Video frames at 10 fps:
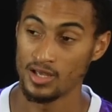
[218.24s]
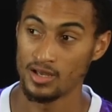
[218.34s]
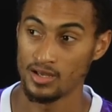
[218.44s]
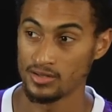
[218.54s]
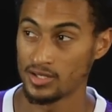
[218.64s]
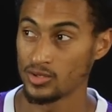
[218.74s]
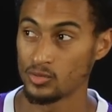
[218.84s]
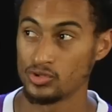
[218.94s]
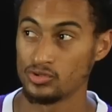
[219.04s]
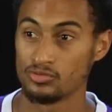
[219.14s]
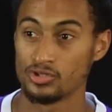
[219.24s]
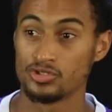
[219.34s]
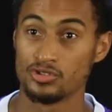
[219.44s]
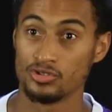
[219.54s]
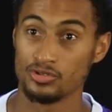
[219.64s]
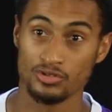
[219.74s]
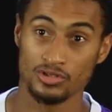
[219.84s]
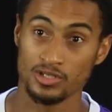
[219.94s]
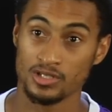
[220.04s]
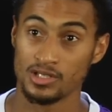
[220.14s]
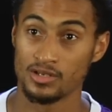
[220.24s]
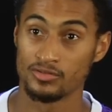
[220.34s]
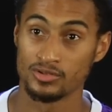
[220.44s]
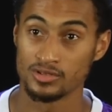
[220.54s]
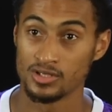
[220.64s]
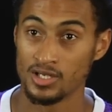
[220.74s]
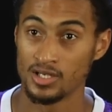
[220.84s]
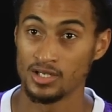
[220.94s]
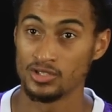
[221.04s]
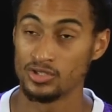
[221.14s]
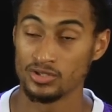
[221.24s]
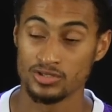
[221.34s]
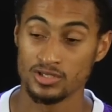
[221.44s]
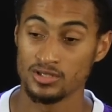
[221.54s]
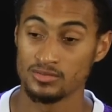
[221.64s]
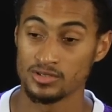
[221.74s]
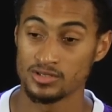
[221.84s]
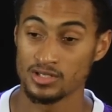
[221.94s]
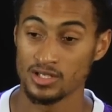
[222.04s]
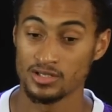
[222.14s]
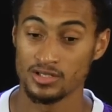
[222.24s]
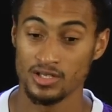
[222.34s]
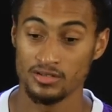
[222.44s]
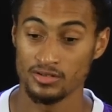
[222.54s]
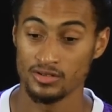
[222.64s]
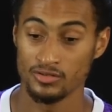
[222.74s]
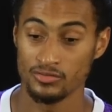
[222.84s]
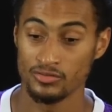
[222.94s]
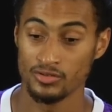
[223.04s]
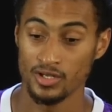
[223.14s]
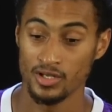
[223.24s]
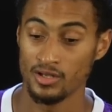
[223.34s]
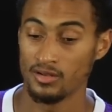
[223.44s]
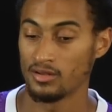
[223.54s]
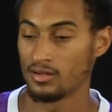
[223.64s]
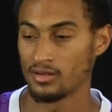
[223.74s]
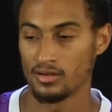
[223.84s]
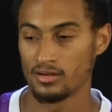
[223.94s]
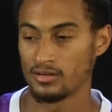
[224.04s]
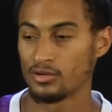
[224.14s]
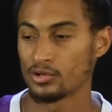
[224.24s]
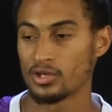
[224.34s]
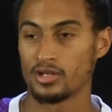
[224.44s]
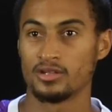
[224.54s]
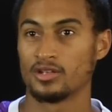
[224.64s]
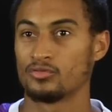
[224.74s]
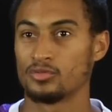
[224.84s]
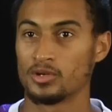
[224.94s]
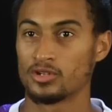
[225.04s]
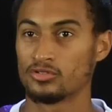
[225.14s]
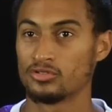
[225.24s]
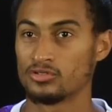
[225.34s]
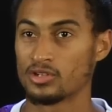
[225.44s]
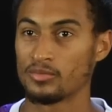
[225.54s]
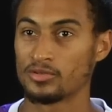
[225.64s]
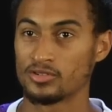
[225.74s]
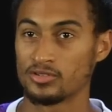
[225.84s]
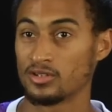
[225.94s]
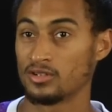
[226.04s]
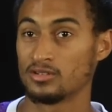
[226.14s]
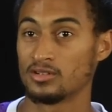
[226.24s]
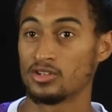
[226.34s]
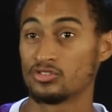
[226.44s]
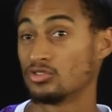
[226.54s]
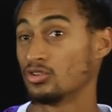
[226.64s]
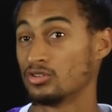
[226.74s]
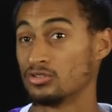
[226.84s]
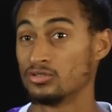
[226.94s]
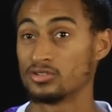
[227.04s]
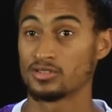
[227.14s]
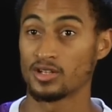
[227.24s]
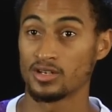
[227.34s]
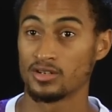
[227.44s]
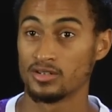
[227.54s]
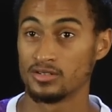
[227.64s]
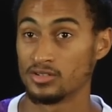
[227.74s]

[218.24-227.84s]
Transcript: Uh, I think when you reach the EuroLeague level, no team is telling themselves, uh, okay, if we make it to the top 16, it's good or it's not good.